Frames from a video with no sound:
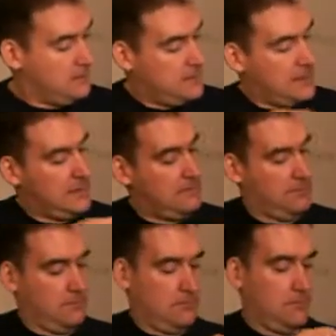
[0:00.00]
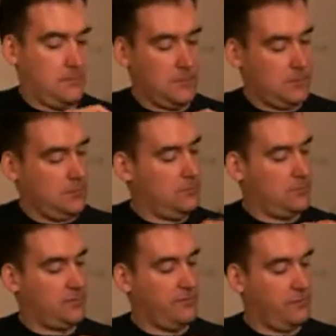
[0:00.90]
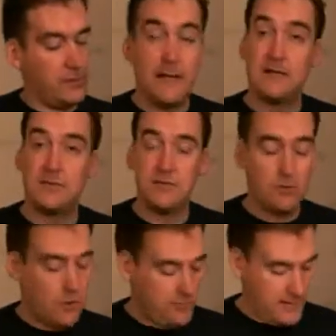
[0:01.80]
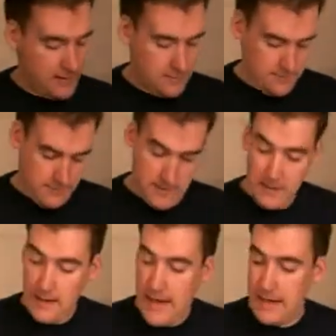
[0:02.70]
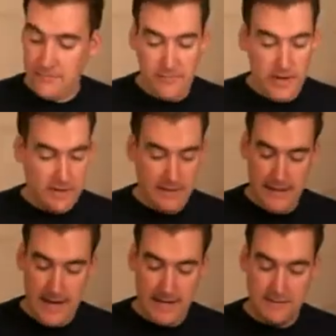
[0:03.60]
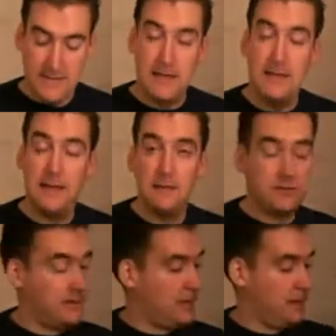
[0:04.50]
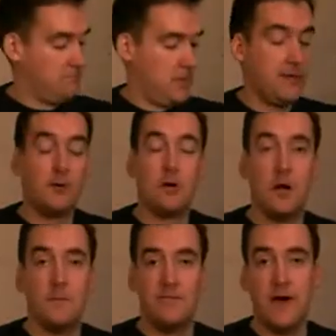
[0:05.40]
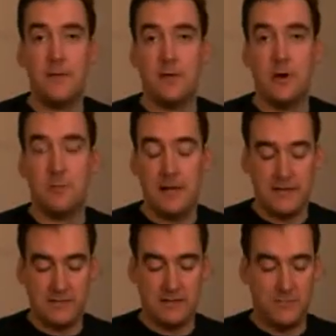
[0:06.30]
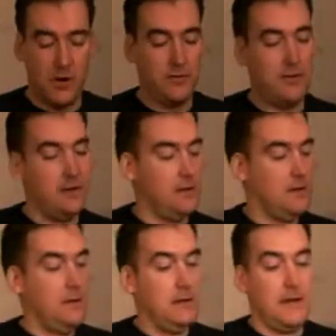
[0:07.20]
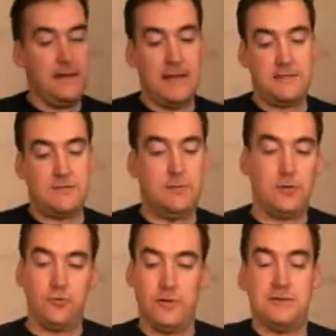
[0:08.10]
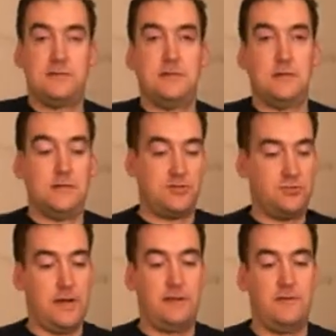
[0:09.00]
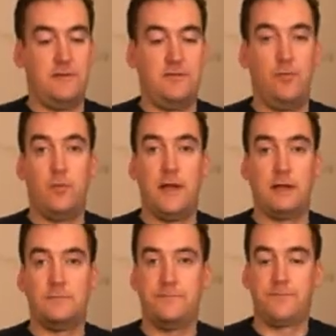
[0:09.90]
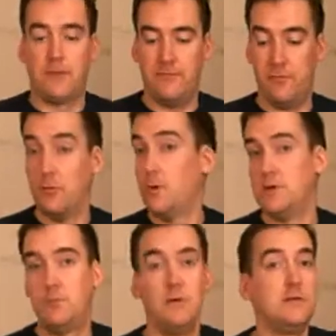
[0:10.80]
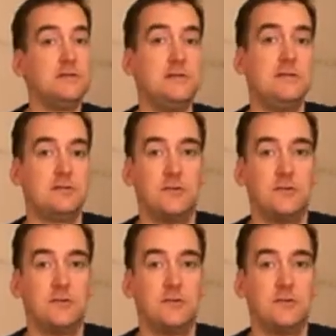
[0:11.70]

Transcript: The servo connections are all there, and finally it has a looks like either a carbon fiber or a plastic spar there, and that's to increase the strength of the wing for when you're pulling G's or